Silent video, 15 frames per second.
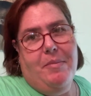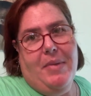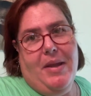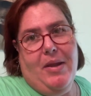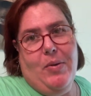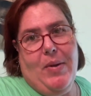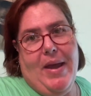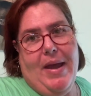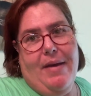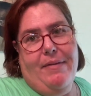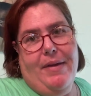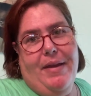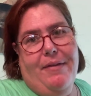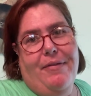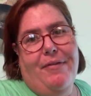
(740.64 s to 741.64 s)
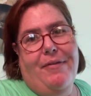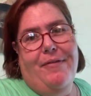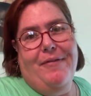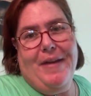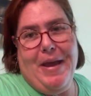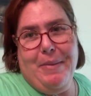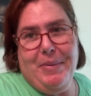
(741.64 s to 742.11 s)
May you have a
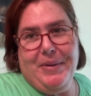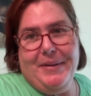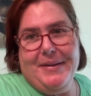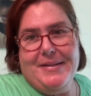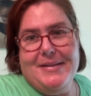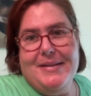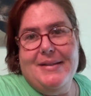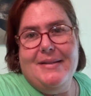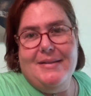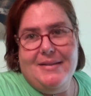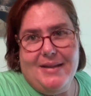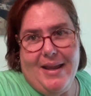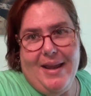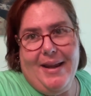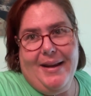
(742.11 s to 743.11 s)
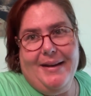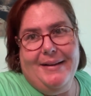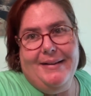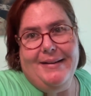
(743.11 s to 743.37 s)
fabulous day.